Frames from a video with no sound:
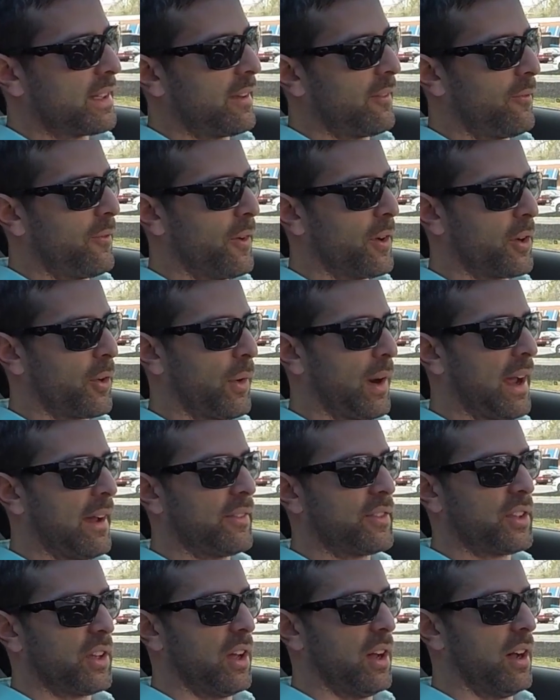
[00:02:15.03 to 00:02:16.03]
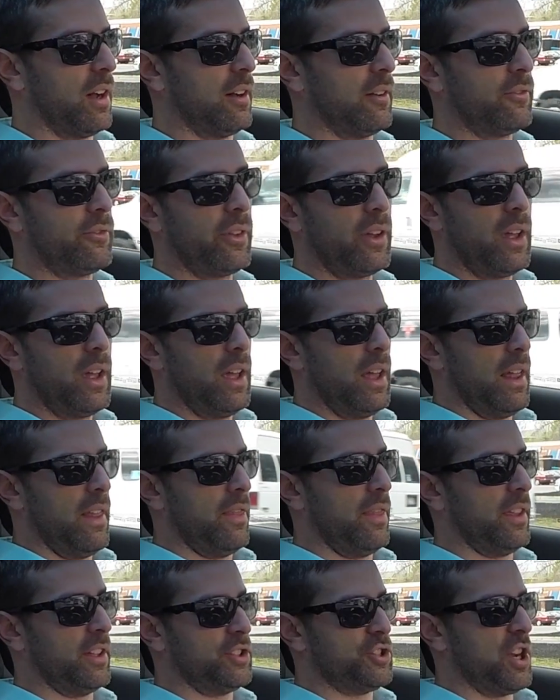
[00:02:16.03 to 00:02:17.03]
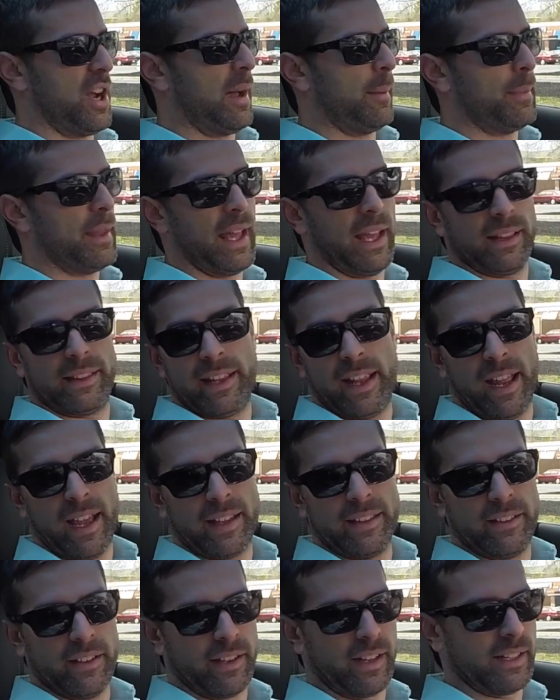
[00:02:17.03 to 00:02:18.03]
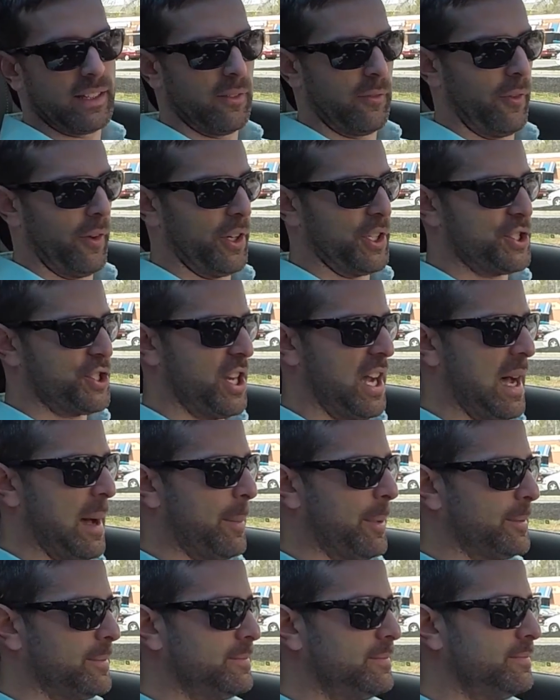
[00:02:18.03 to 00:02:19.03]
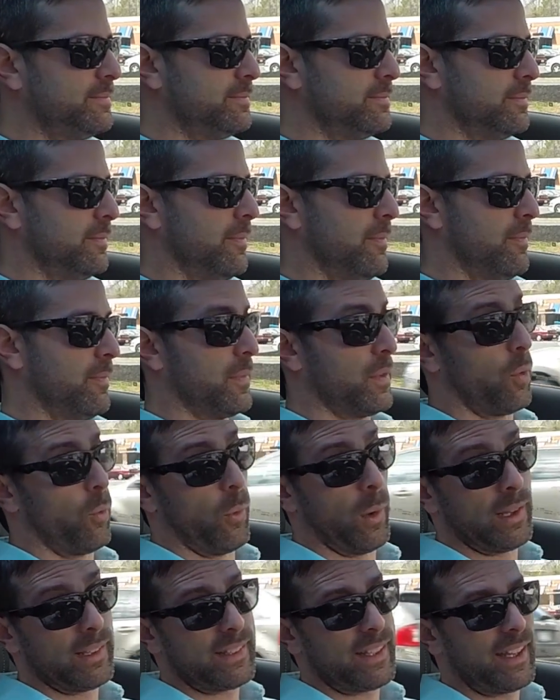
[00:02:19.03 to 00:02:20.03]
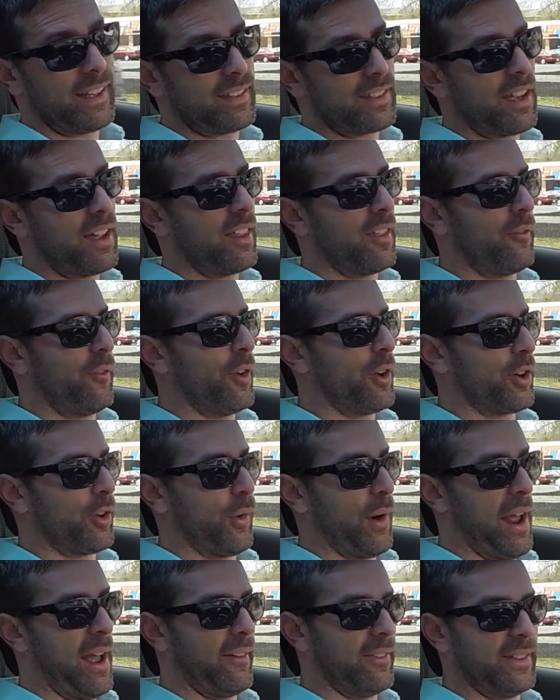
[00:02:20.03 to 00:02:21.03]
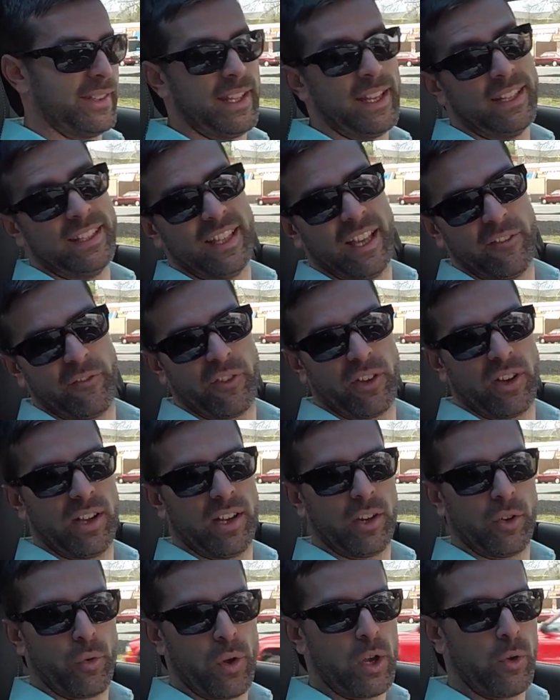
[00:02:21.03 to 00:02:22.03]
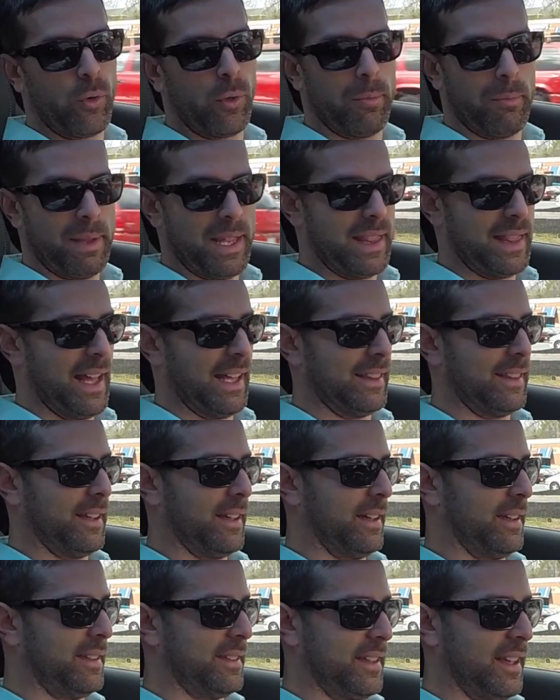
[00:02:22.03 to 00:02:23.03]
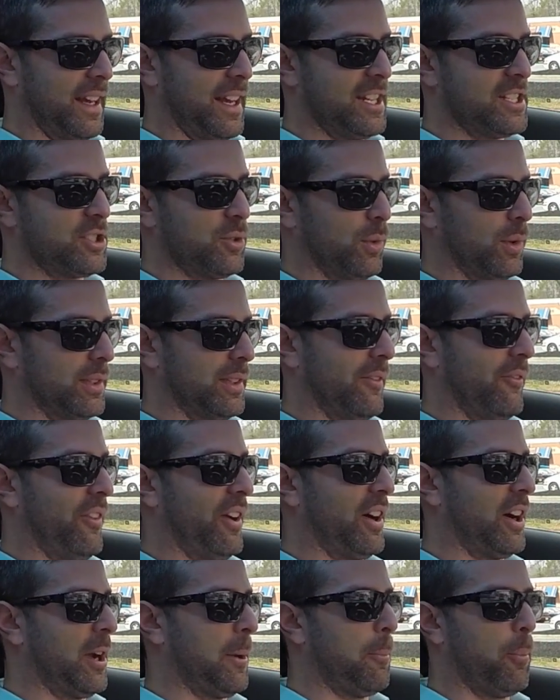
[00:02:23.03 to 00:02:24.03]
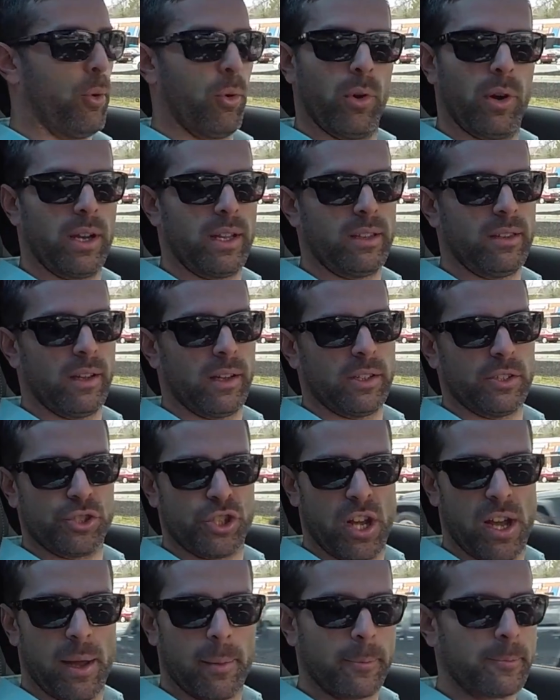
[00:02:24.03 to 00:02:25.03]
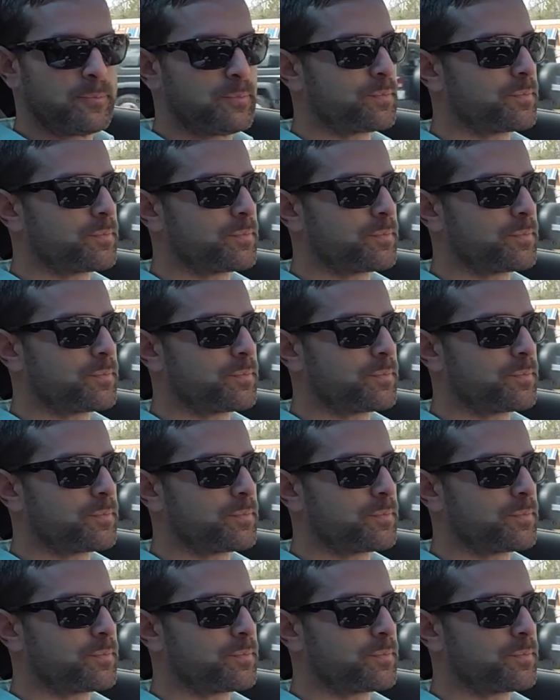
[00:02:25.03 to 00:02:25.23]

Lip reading: photographs of the job that they had done at the first shop. Once they saw the photographs, they definitely agreed with me that the installation was a very poorly done job.